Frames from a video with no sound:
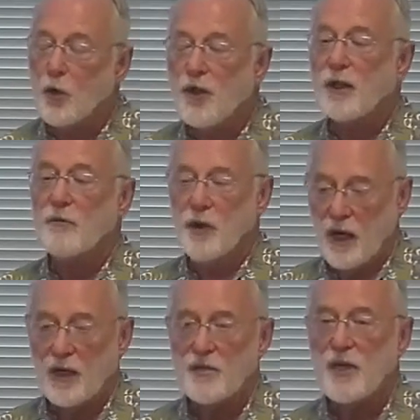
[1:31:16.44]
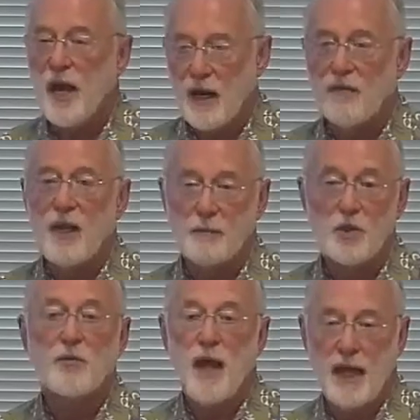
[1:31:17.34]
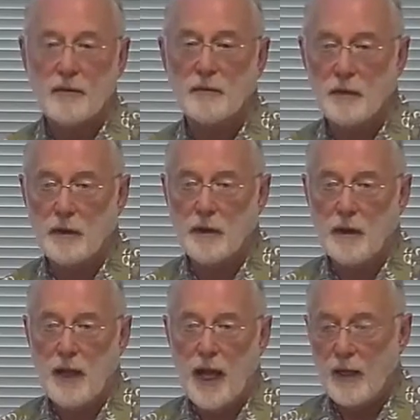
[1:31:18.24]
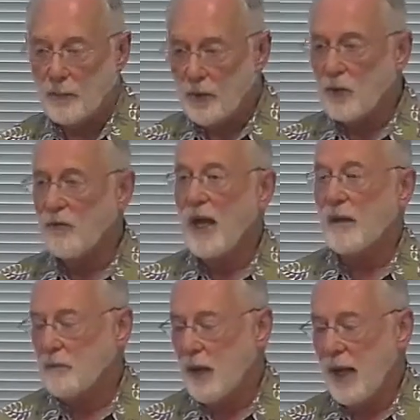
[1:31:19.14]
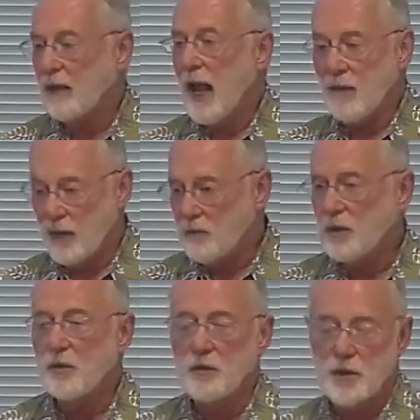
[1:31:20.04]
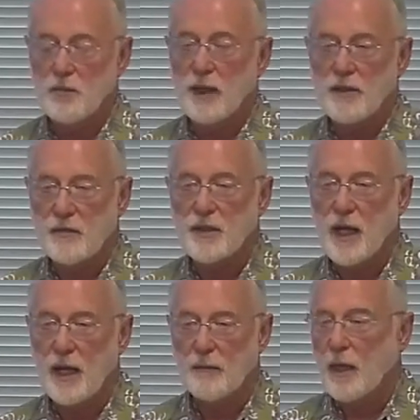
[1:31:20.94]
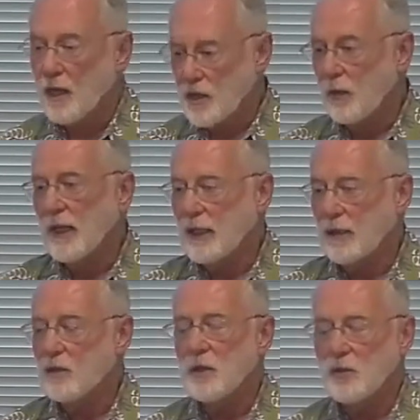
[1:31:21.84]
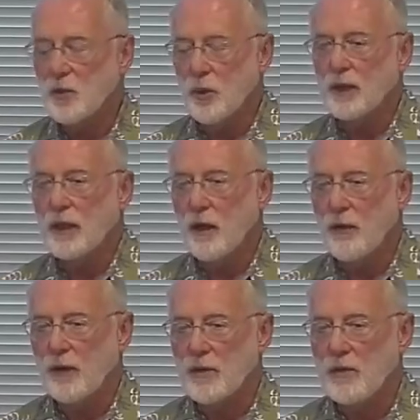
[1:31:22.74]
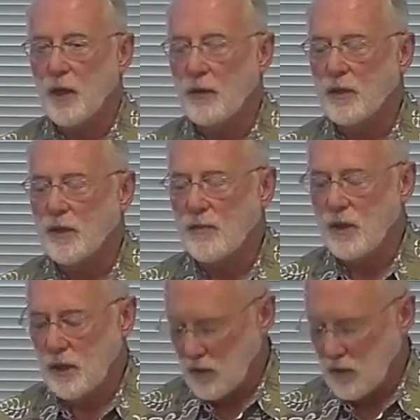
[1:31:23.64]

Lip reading: it for us to have them do that and approve that and have them do 2 months of time donated to working on this community